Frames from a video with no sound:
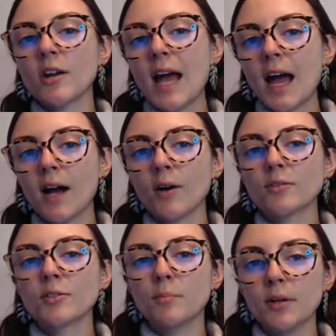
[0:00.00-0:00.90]
on how
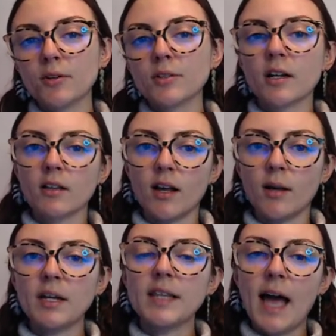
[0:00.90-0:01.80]
to build a
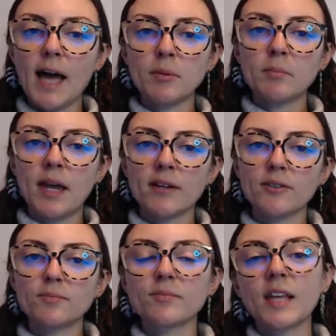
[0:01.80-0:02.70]
club in the admin panel.